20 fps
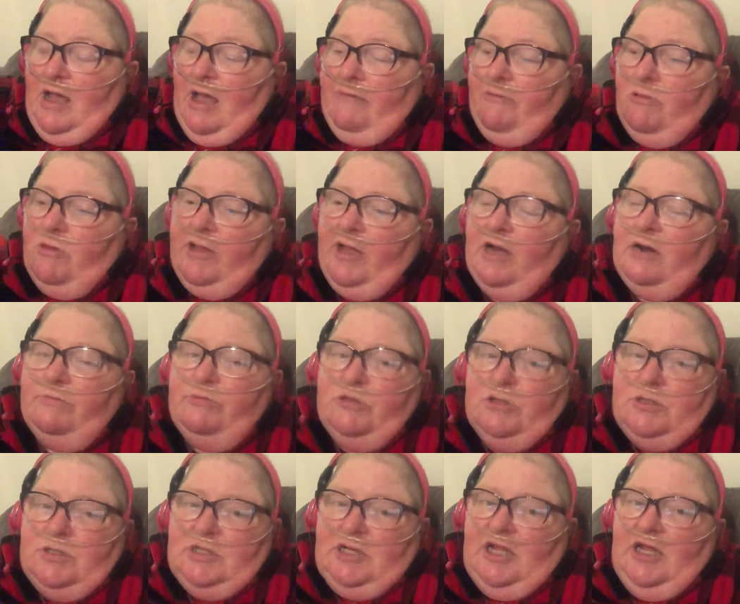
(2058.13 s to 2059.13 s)
I've only got a
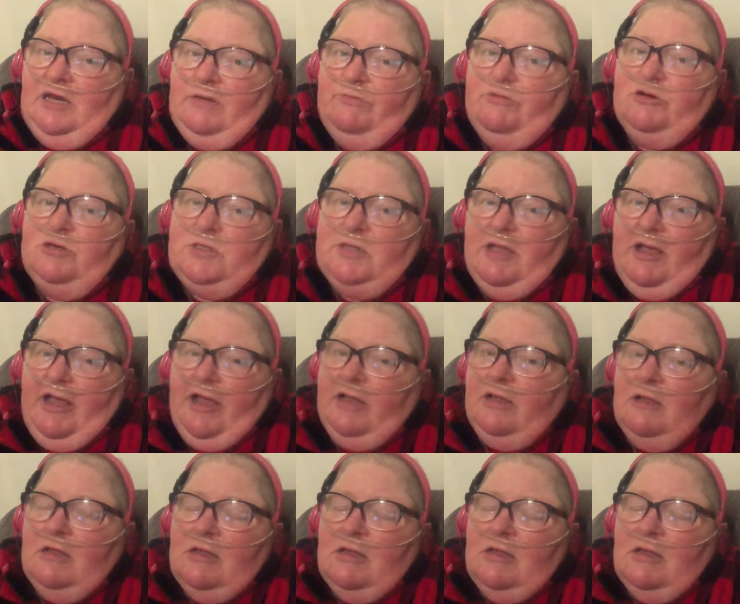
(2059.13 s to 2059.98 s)
bruised knee and a bruised leg.